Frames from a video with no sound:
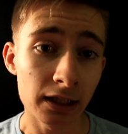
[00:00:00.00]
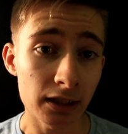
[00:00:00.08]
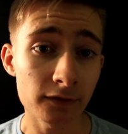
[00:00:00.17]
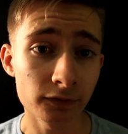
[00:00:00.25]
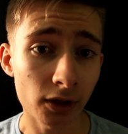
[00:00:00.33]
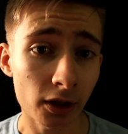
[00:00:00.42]

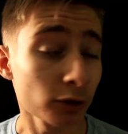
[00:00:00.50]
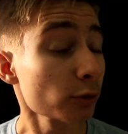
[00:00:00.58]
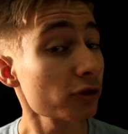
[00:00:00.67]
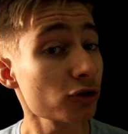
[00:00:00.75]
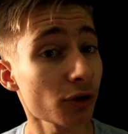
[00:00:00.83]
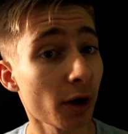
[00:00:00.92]
If not, you
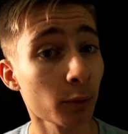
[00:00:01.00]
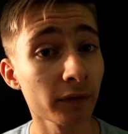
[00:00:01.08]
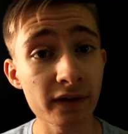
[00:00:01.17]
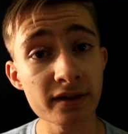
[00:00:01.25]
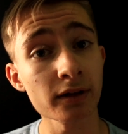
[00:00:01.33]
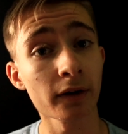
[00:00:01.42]
could try one of
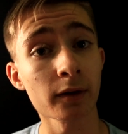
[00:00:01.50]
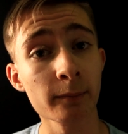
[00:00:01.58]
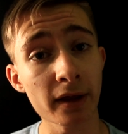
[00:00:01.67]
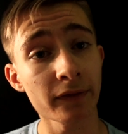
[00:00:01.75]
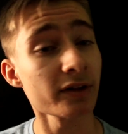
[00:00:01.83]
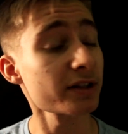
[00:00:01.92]
these other
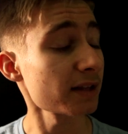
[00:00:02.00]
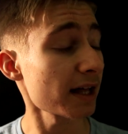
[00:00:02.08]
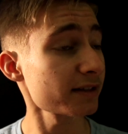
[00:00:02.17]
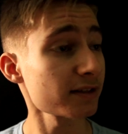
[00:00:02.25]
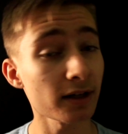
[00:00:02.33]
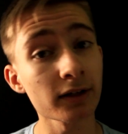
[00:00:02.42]
methods.
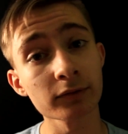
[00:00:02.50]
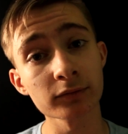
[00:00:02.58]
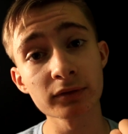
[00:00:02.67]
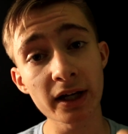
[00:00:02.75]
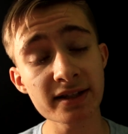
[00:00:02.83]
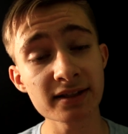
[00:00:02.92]
That's a
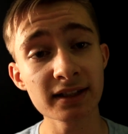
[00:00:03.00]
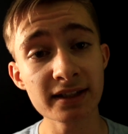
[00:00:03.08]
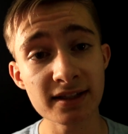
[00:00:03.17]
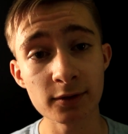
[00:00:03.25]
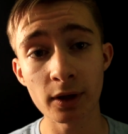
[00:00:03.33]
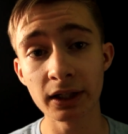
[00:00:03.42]
nice and
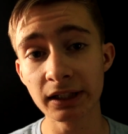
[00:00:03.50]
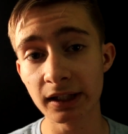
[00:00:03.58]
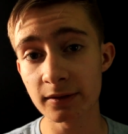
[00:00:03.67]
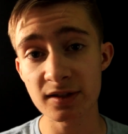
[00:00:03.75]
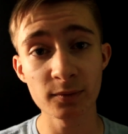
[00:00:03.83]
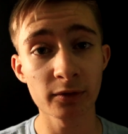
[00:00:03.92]
easy way to
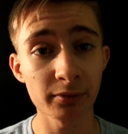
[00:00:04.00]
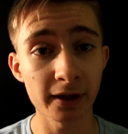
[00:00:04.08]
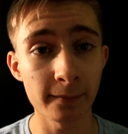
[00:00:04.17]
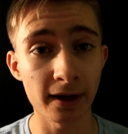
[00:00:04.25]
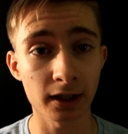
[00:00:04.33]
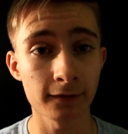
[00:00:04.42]
get smooth
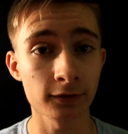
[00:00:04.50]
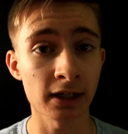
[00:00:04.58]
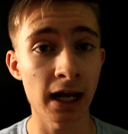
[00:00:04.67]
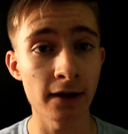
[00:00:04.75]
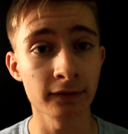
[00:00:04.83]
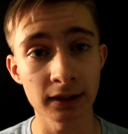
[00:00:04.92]
playback if you're
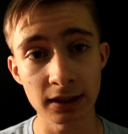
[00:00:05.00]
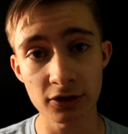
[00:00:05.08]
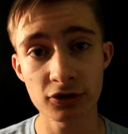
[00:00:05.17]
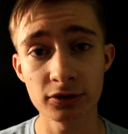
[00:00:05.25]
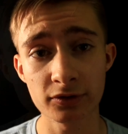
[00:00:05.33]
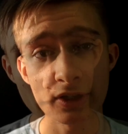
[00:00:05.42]
having
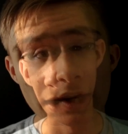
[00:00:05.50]
issues.